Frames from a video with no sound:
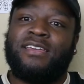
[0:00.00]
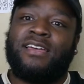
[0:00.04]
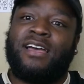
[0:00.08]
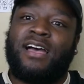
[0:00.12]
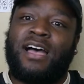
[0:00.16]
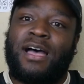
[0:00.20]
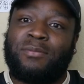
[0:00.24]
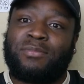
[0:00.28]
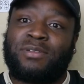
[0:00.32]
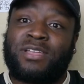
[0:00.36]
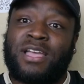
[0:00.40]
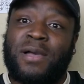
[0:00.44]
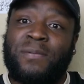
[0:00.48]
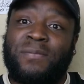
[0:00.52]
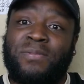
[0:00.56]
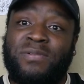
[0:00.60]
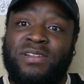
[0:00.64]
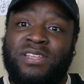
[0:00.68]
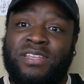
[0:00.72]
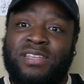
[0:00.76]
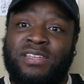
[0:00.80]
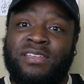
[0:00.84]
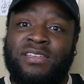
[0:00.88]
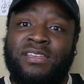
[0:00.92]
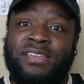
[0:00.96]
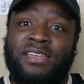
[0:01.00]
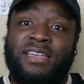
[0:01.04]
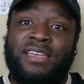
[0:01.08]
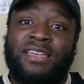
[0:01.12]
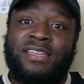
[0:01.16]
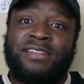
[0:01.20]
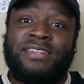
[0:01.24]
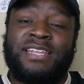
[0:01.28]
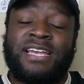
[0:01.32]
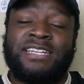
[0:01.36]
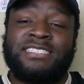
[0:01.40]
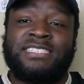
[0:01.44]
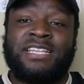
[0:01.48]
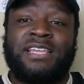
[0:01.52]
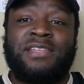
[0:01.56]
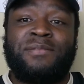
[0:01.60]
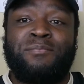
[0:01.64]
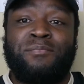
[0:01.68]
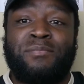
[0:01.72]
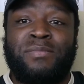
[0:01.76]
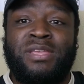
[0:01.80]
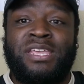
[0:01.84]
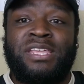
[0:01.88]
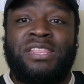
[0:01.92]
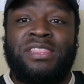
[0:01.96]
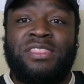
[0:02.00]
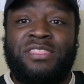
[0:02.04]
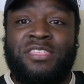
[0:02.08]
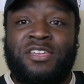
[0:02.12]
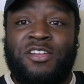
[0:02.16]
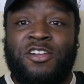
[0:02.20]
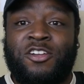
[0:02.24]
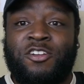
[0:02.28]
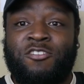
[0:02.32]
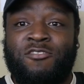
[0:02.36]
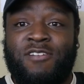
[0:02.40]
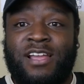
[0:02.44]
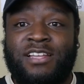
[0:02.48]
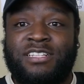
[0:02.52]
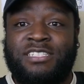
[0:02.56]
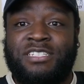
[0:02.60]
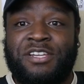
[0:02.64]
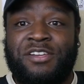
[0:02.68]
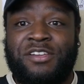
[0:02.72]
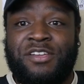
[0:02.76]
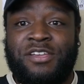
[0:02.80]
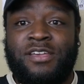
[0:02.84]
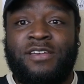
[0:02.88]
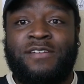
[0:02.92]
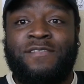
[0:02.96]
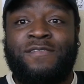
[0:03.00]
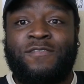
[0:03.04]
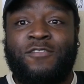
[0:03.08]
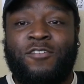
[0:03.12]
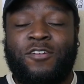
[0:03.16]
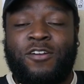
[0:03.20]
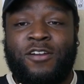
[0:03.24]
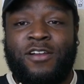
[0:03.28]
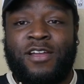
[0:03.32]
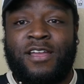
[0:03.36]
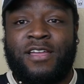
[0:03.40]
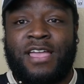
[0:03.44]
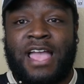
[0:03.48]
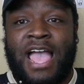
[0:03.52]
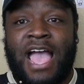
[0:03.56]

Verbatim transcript: um, company doesn't meet their criteria for